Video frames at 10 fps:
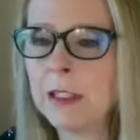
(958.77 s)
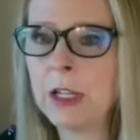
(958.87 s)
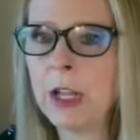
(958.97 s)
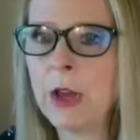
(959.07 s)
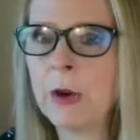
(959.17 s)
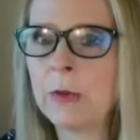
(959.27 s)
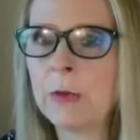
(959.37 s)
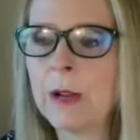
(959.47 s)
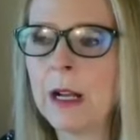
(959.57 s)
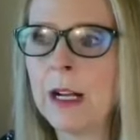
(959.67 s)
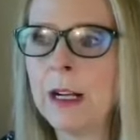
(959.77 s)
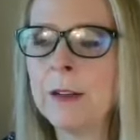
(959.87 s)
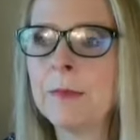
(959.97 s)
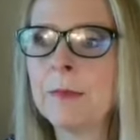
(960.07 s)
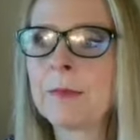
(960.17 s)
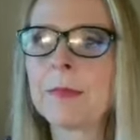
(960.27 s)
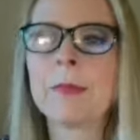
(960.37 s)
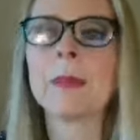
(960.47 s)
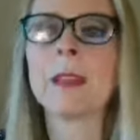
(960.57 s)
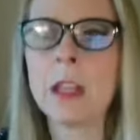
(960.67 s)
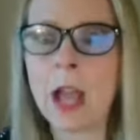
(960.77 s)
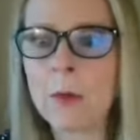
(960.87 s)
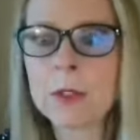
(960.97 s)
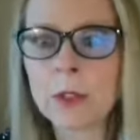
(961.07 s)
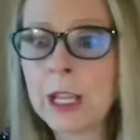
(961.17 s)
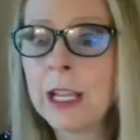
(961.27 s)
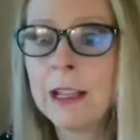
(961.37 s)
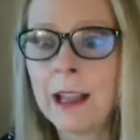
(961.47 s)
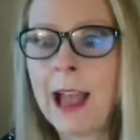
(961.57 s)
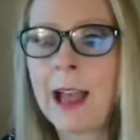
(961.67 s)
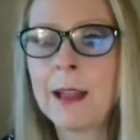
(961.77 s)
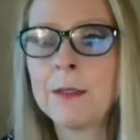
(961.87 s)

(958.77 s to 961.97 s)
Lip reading: you know, I was looking at